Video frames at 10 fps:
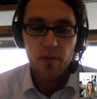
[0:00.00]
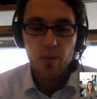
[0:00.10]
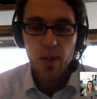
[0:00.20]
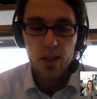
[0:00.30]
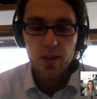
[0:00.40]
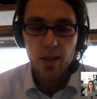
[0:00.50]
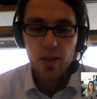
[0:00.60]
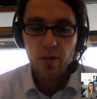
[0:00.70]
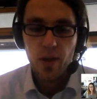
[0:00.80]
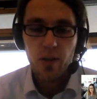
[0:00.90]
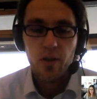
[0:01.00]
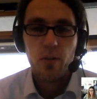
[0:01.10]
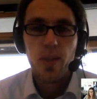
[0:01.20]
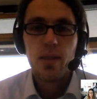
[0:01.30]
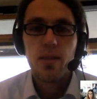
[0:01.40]
Information Center for
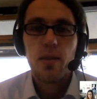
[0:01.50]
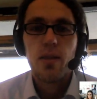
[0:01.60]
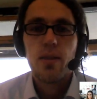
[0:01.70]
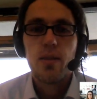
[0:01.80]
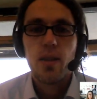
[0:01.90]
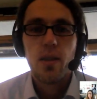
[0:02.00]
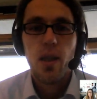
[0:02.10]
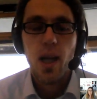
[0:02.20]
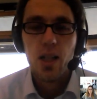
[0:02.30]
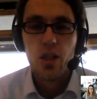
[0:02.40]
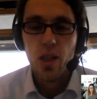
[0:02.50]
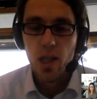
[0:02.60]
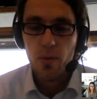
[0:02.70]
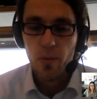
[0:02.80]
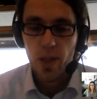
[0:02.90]
Economics. It's a large
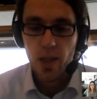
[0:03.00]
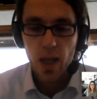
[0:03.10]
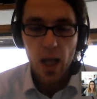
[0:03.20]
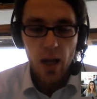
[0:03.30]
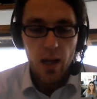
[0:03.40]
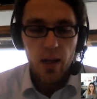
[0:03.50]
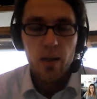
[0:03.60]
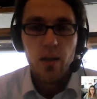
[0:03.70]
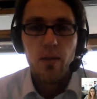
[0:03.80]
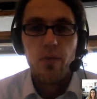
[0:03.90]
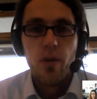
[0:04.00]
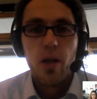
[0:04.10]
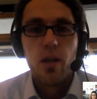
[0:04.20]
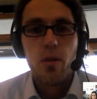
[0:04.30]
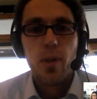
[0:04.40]
library for
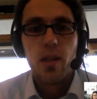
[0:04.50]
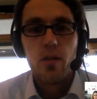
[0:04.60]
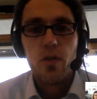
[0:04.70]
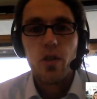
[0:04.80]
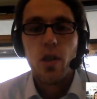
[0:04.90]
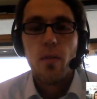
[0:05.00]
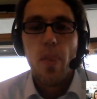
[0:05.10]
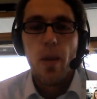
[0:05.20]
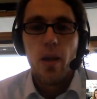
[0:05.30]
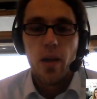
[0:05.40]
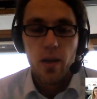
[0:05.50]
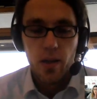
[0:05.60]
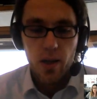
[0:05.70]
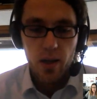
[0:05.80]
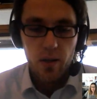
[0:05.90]
economic literature.
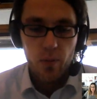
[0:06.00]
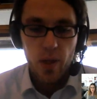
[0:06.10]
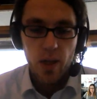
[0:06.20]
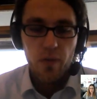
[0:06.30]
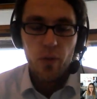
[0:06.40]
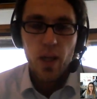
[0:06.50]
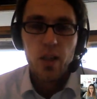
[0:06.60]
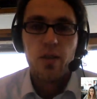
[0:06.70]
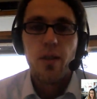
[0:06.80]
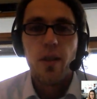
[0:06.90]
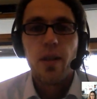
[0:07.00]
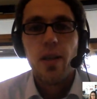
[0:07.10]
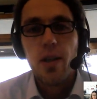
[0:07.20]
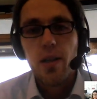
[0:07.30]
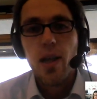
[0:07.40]
And we have locations in
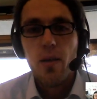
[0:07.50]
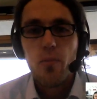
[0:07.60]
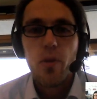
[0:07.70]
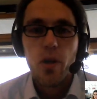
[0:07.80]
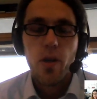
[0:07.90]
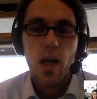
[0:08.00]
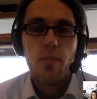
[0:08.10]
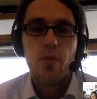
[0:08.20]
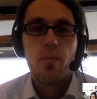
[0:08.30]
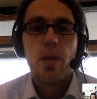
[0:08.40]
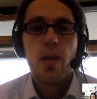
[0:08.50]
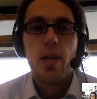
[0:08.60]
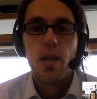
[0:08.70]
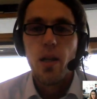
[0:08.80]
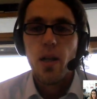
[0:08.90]
Kiel and Hamburg, or I am from
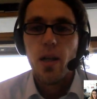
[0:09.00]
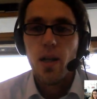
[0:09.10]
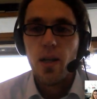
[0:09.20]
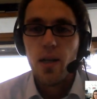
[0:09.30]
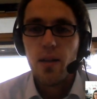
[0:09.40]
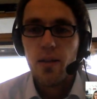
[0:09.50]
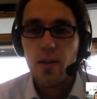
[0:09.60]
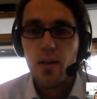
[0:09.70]
Kiel. And